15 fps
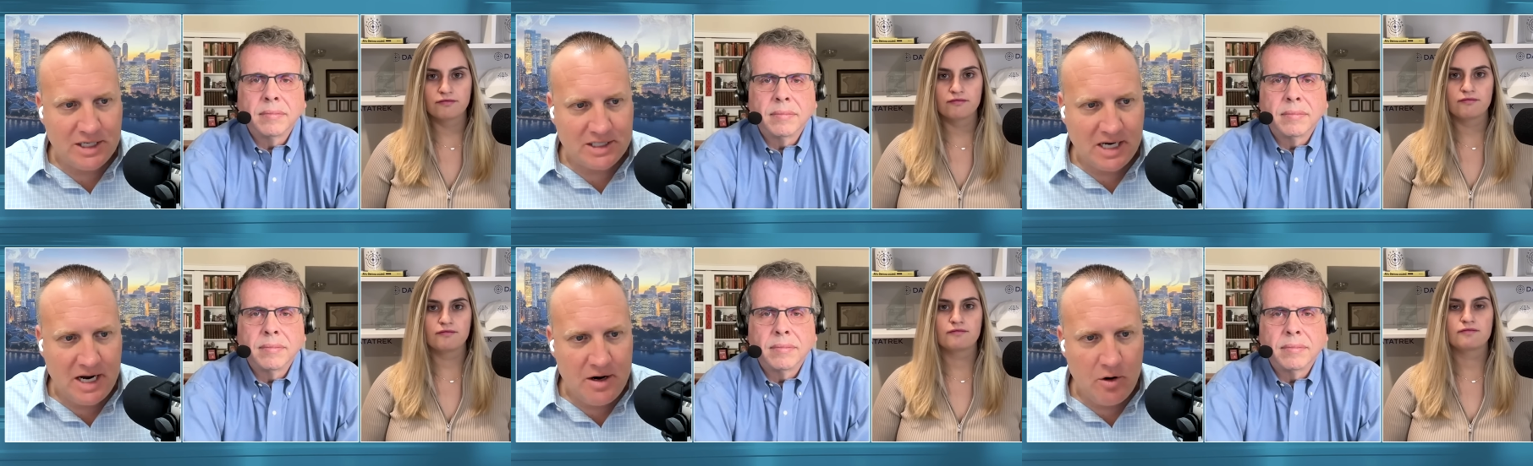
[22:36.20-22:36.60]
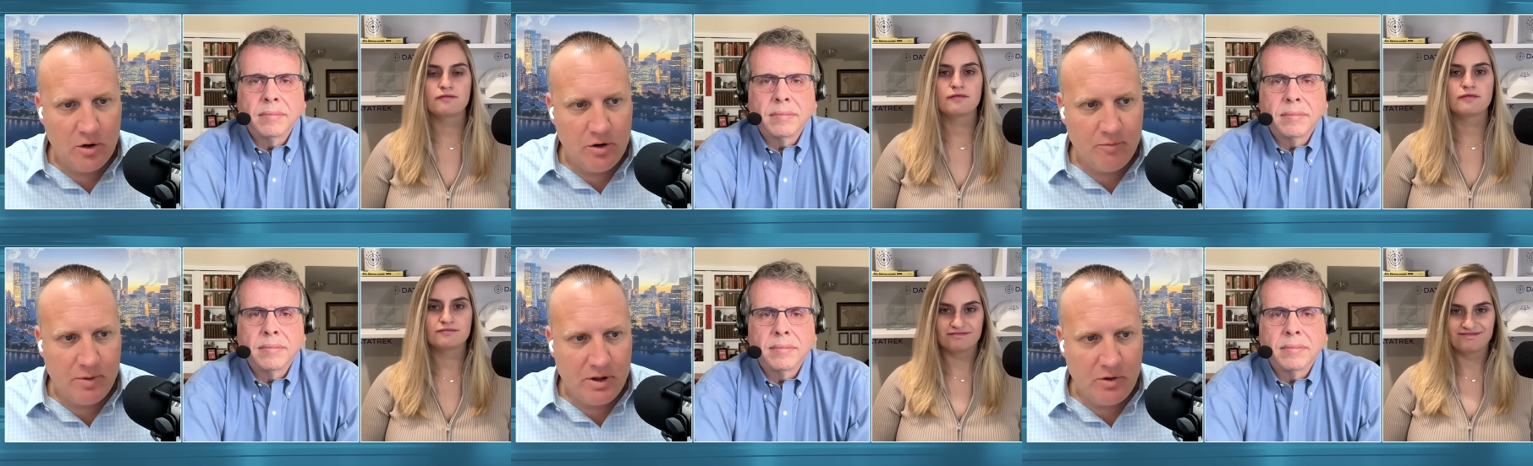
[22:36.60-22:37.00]
Speaker 1: Jessica, I know
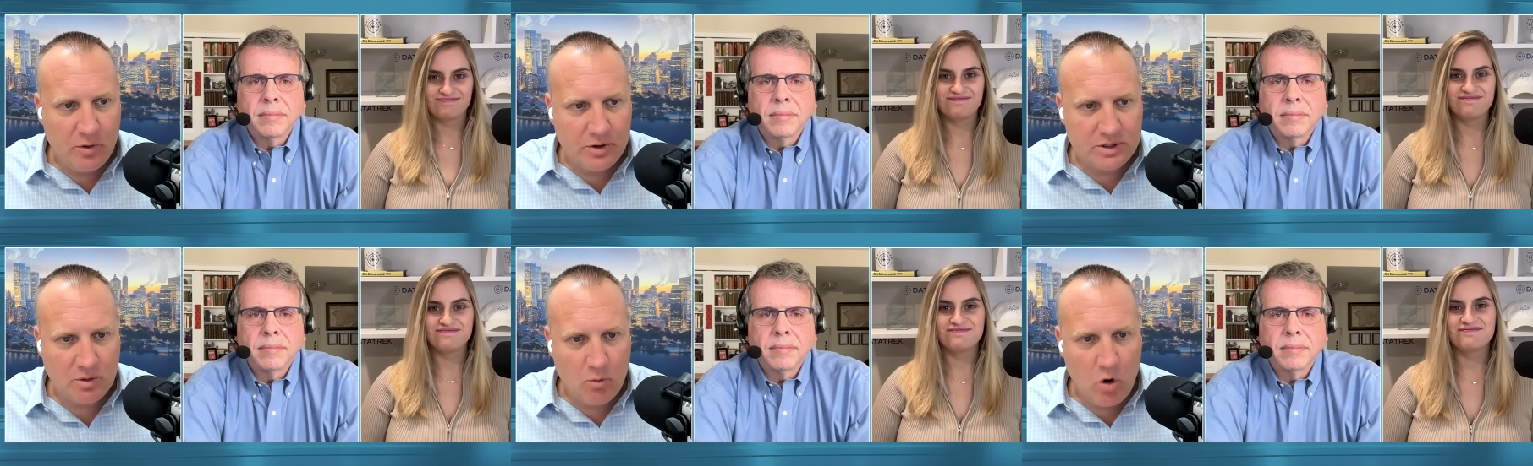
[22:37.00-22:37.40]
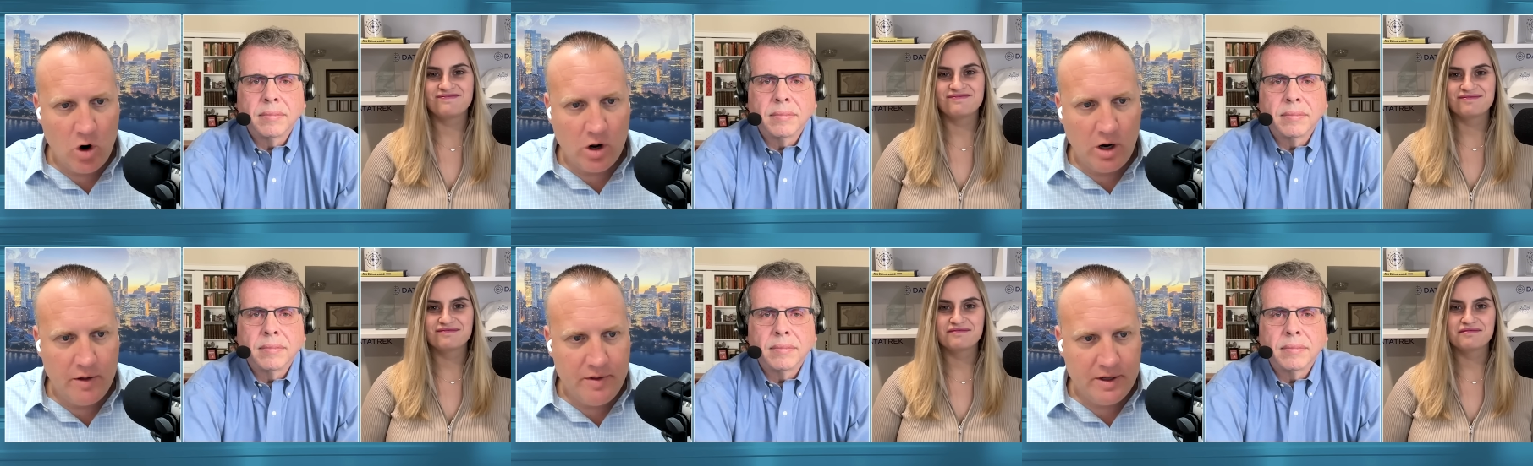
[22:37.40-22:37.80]
you've been doing some mm-hmm.
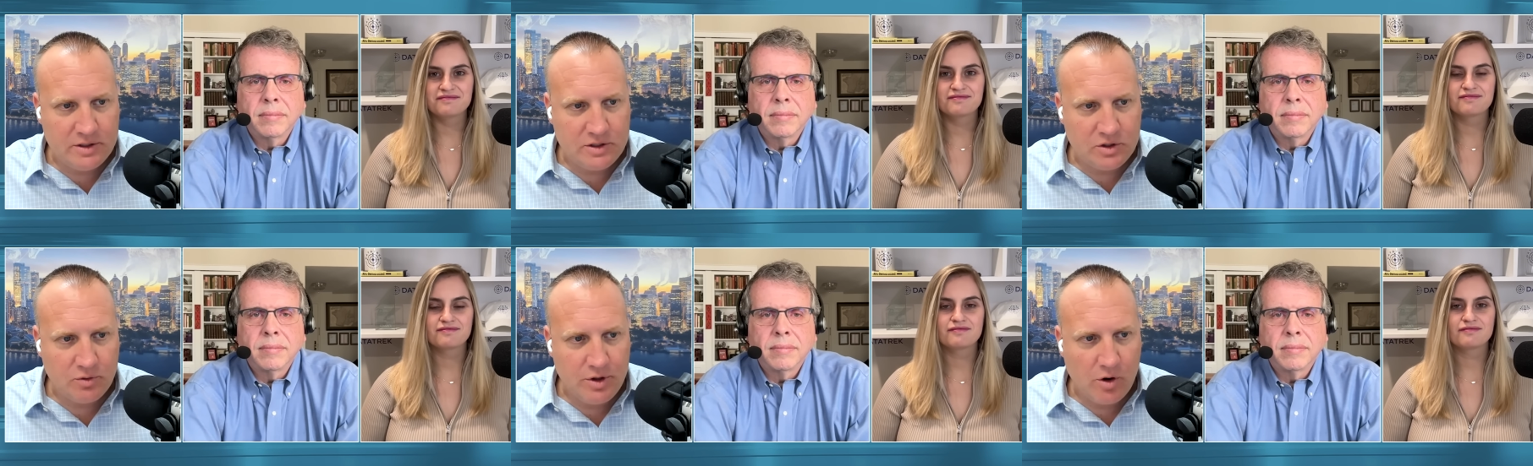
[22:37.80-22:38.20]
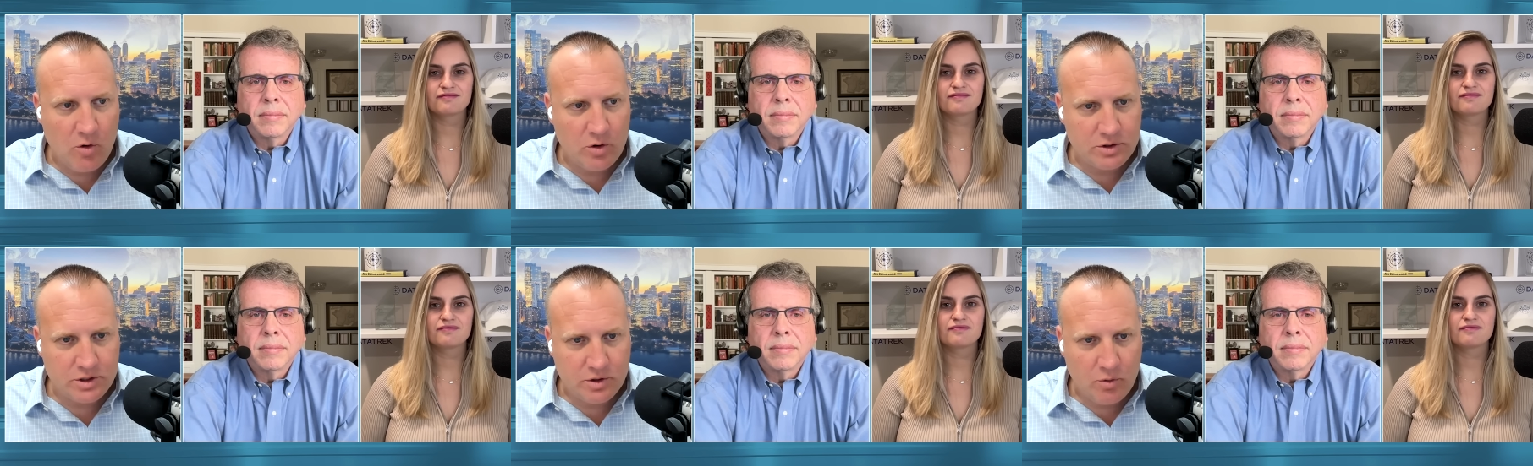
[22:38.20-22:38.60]
work on this during the
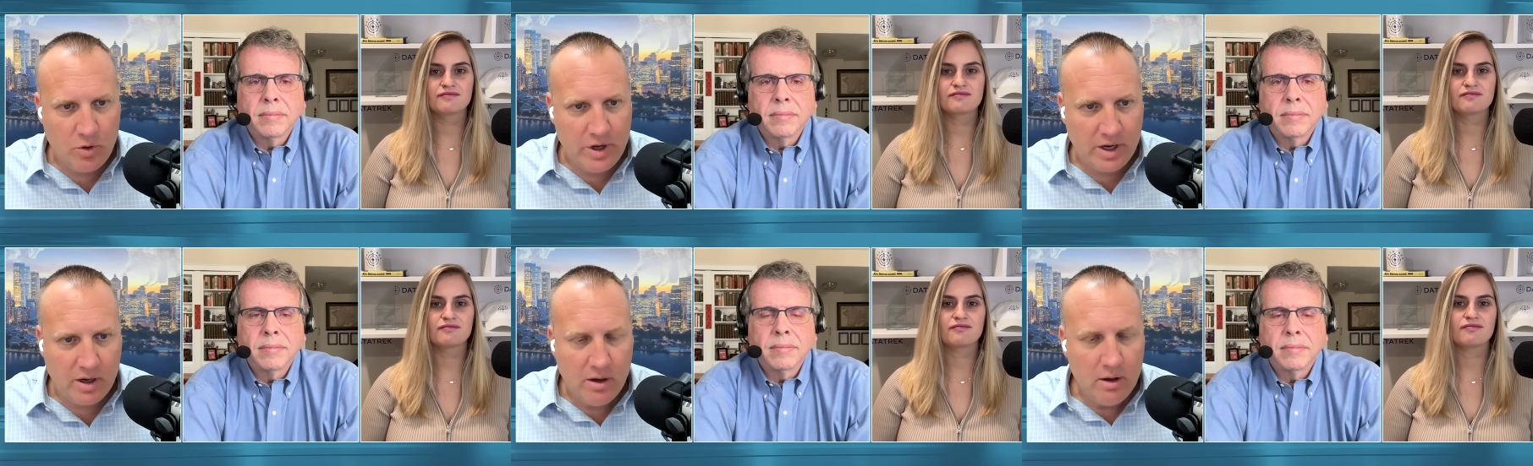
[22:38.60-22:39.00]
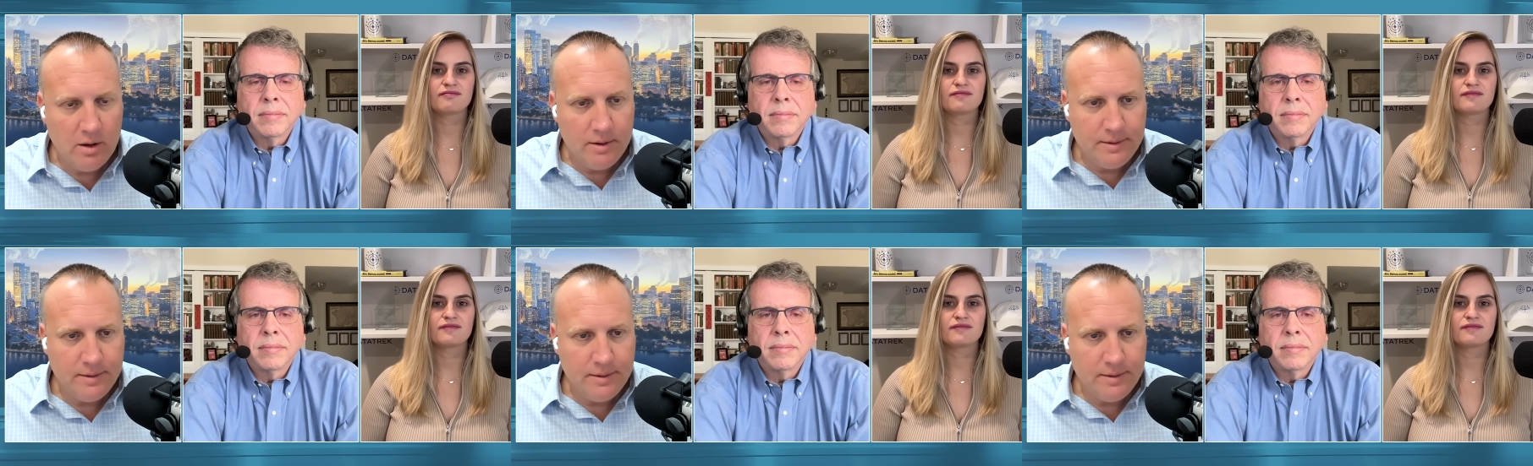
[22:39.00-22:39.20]
course of the week.